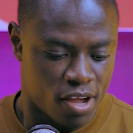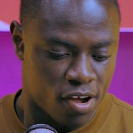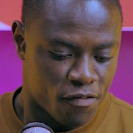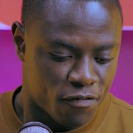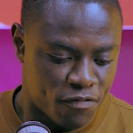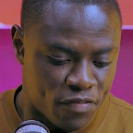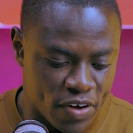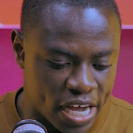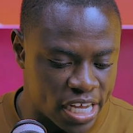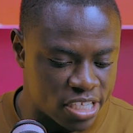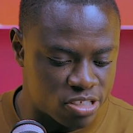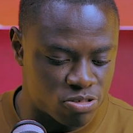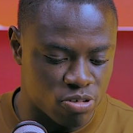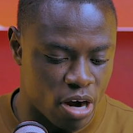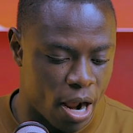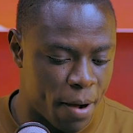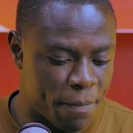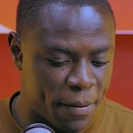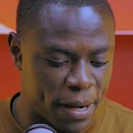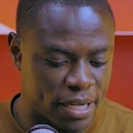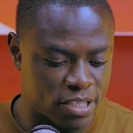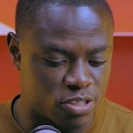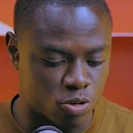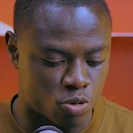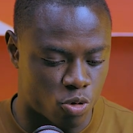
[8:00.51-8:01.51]
First
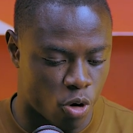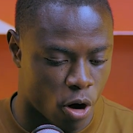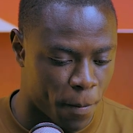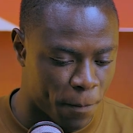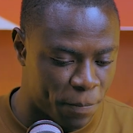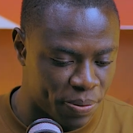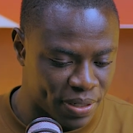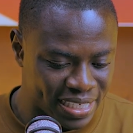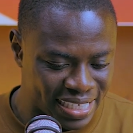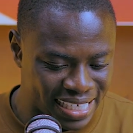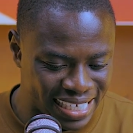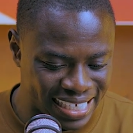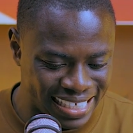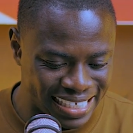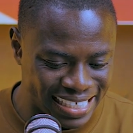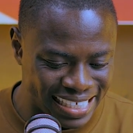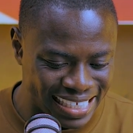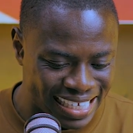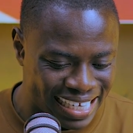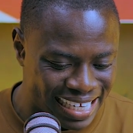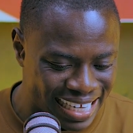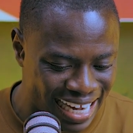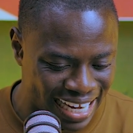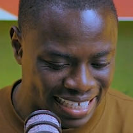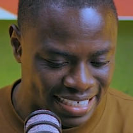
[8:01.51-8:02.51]
rapper to completely
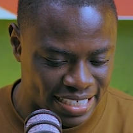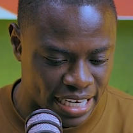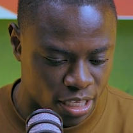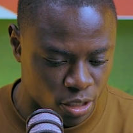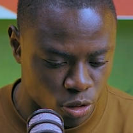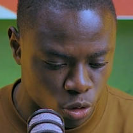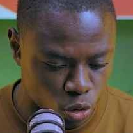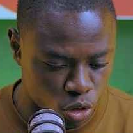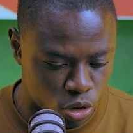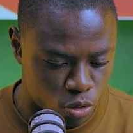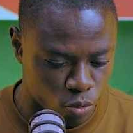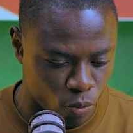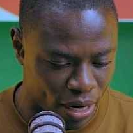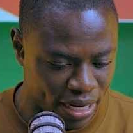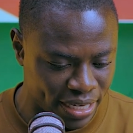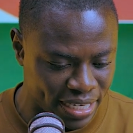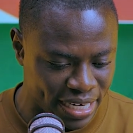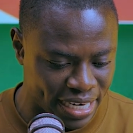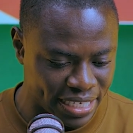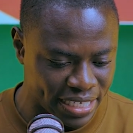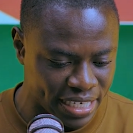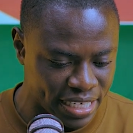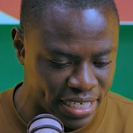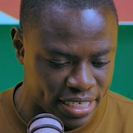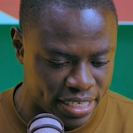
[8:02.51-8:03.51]
neglect the youth when
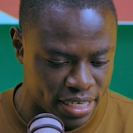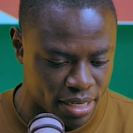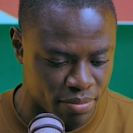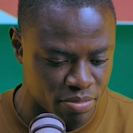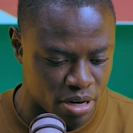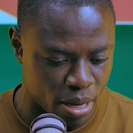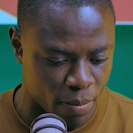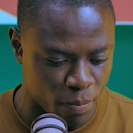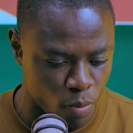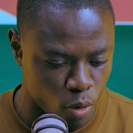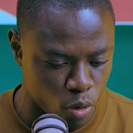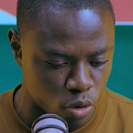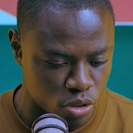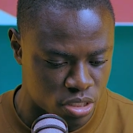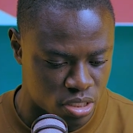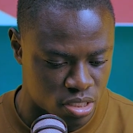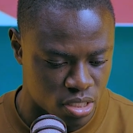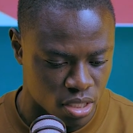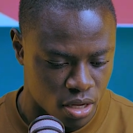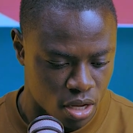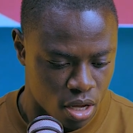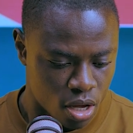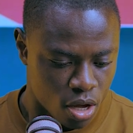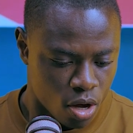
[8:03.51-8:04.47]
they need him the most,